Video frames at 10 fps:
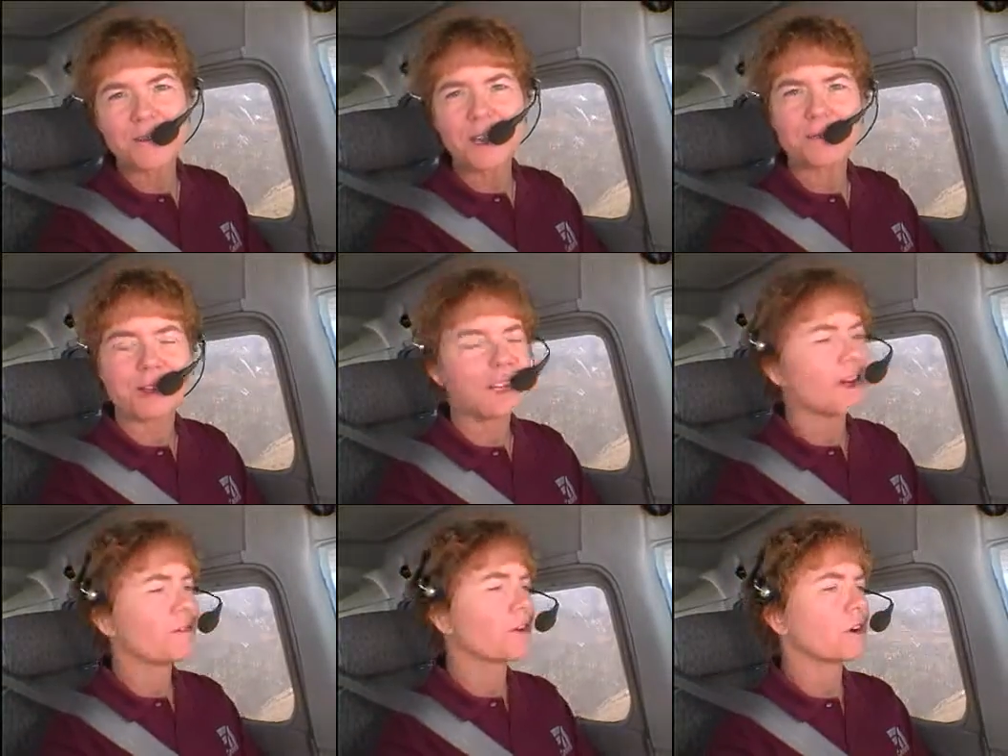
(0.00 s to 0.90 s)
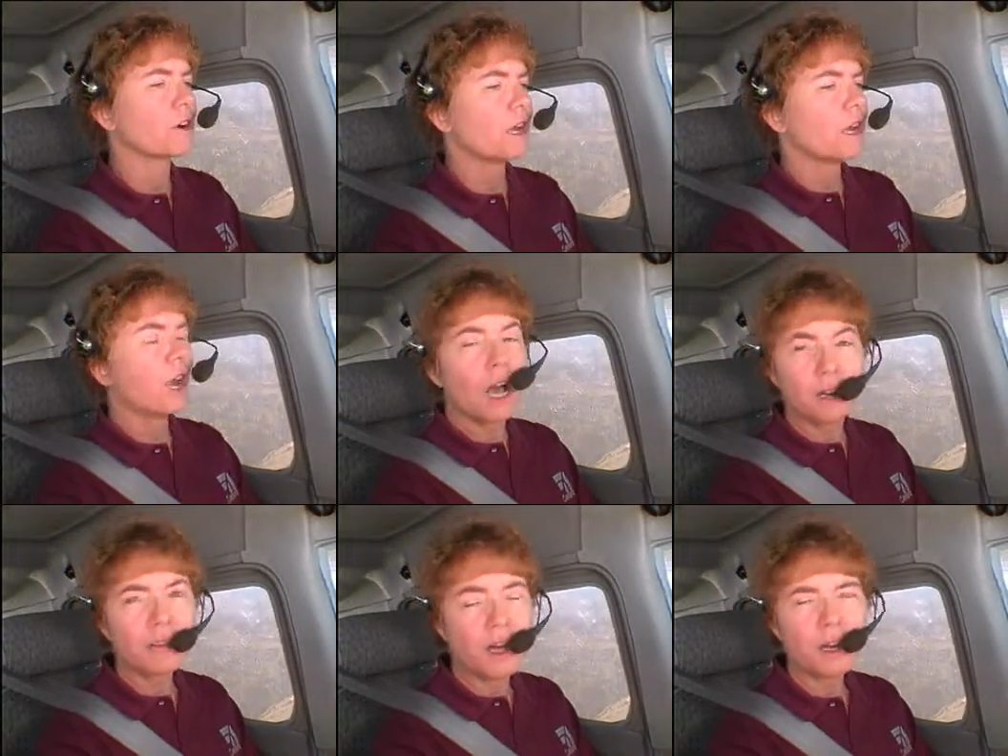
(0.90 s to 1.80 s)
me to recover, I'll
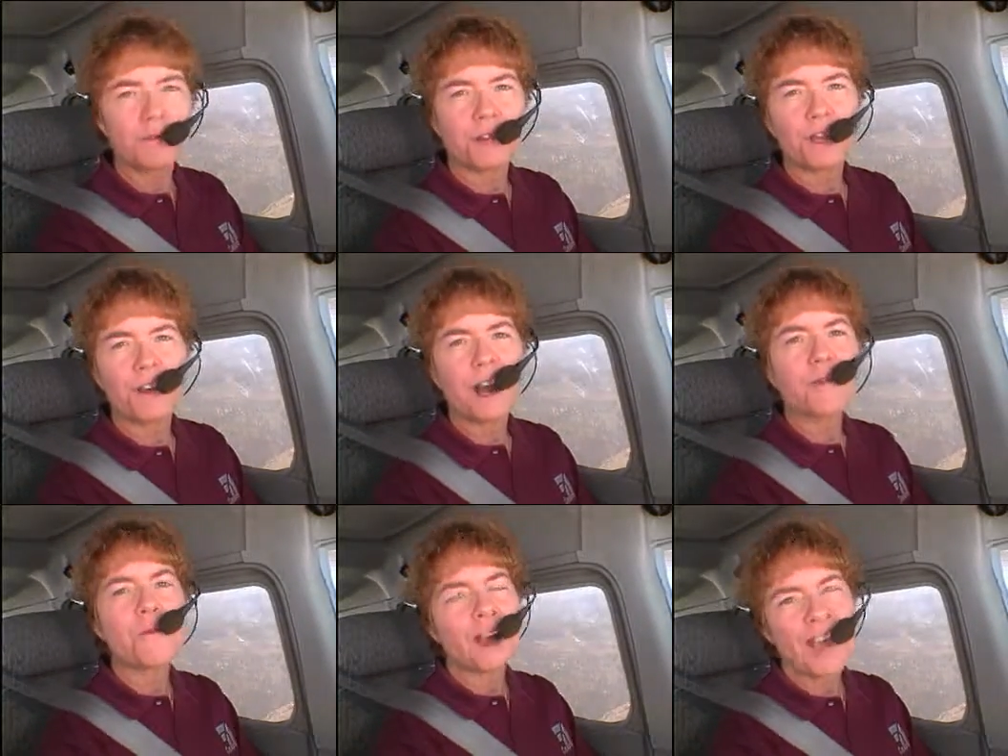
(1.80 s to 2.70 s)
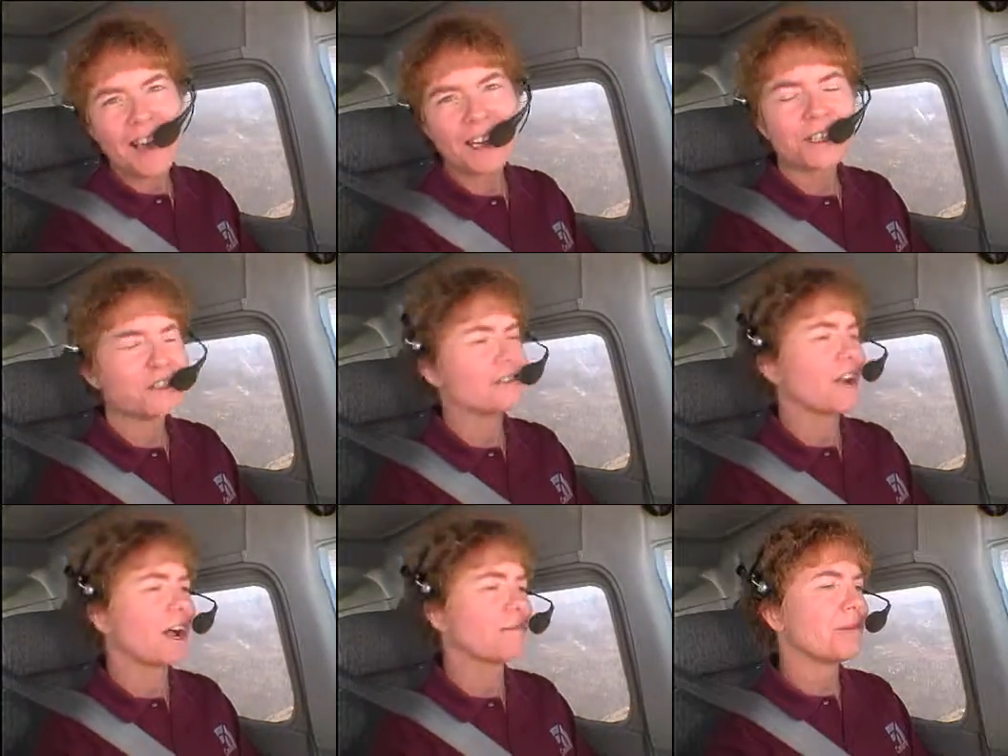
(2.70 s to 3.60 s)
try to figure out what attitude
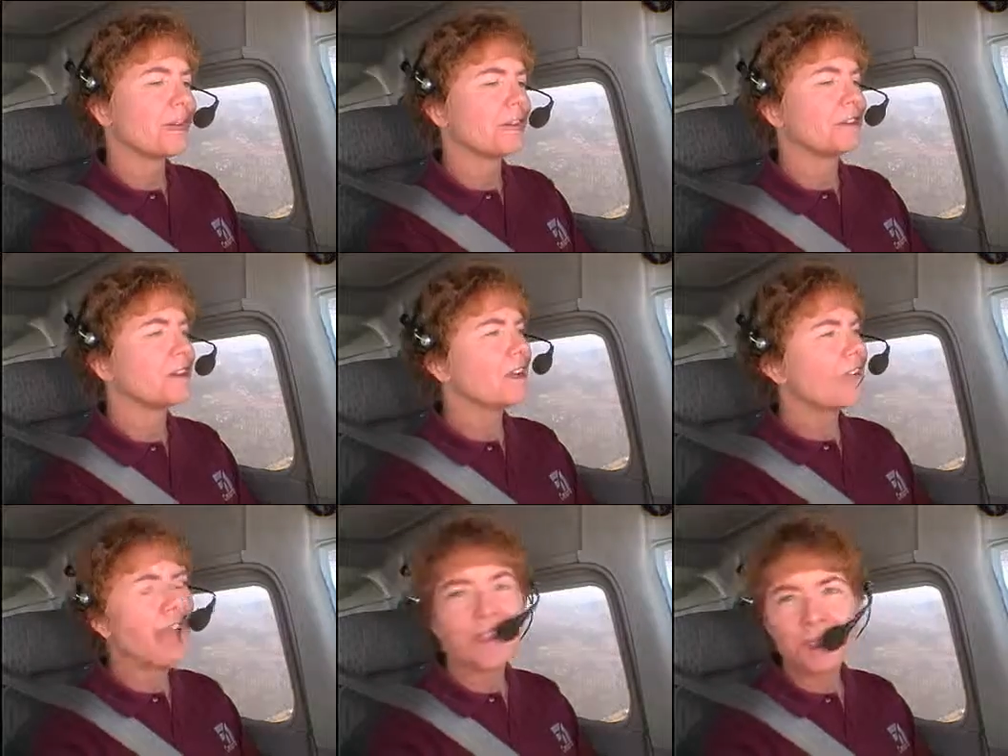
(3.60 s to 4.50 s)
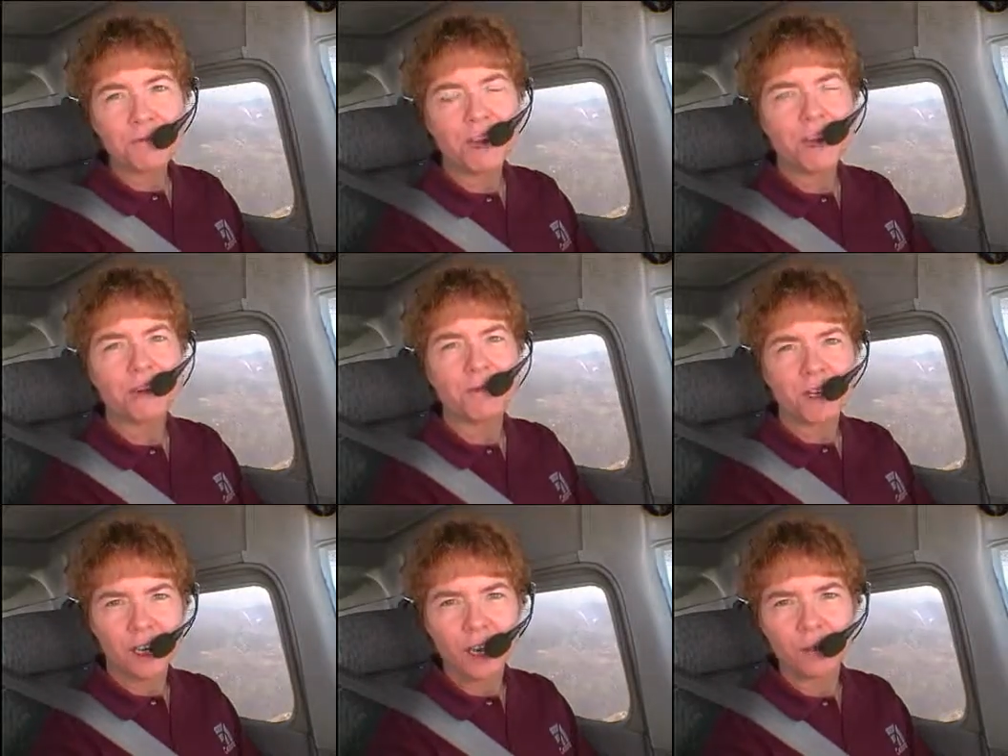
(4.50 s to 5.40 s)
I'm in and then recover
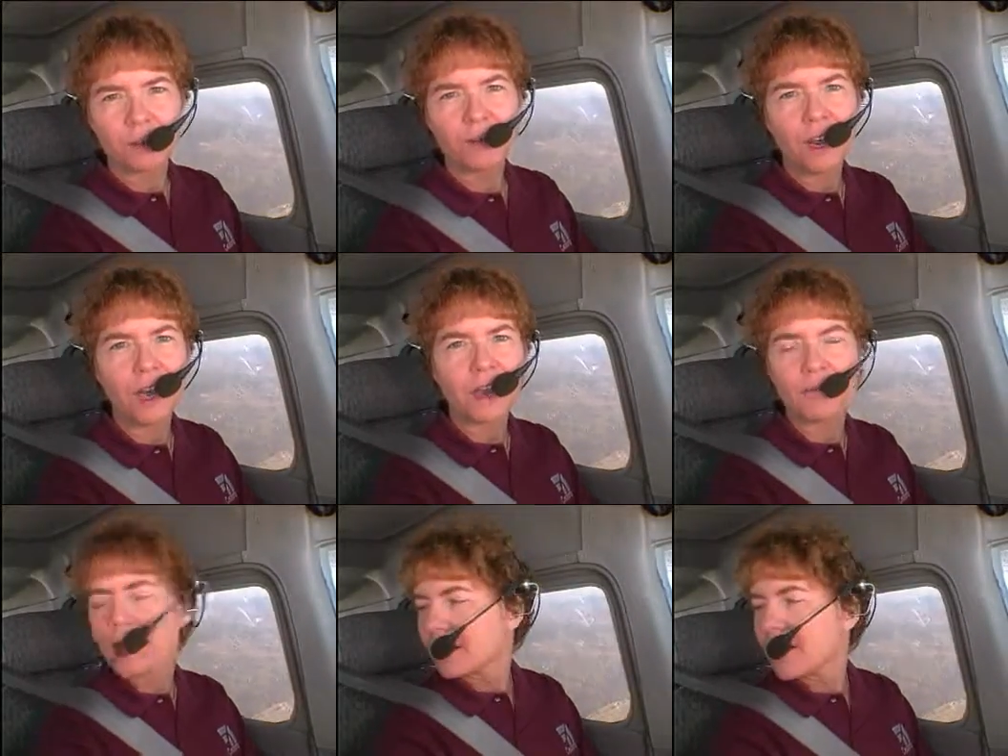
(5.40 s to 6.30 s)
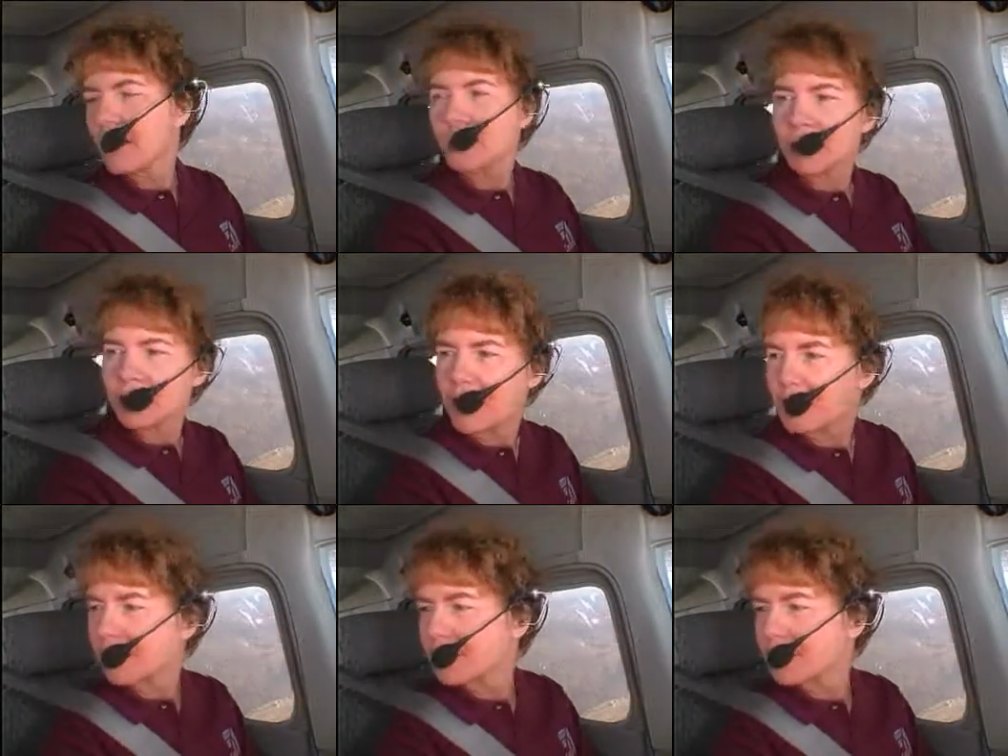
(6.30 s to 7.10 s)
to level flight. Cal, would you take the